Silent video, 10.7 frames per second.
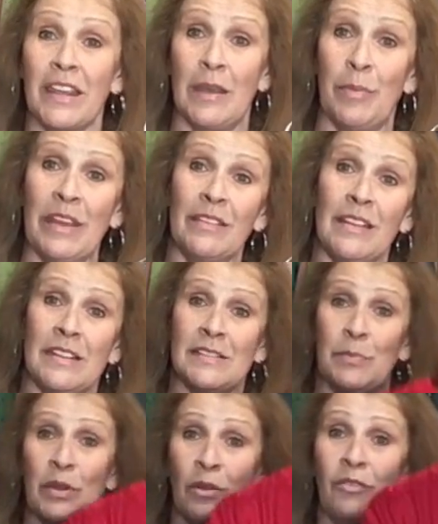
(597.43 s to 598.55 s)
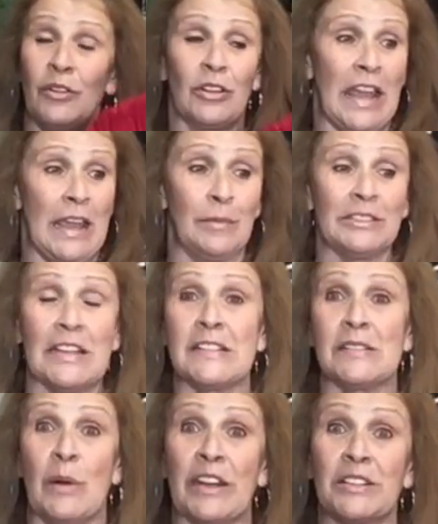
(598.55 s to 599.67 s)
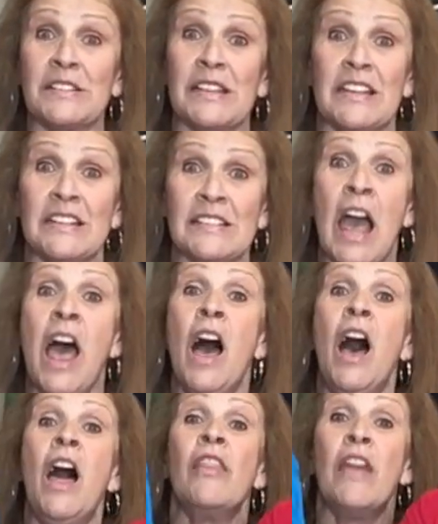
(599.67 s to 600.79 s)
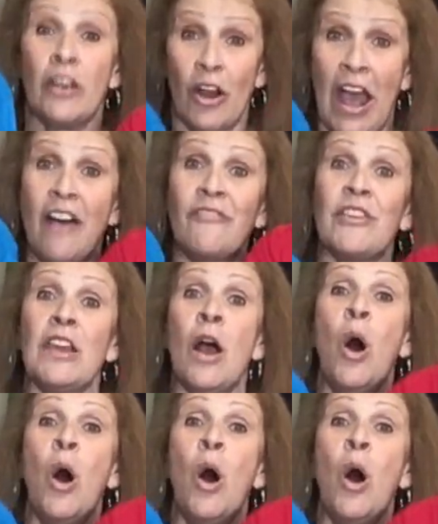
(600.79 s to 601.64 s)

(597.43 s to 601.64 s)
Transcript: keeping these beautiful cable knit sweaters is they are heavy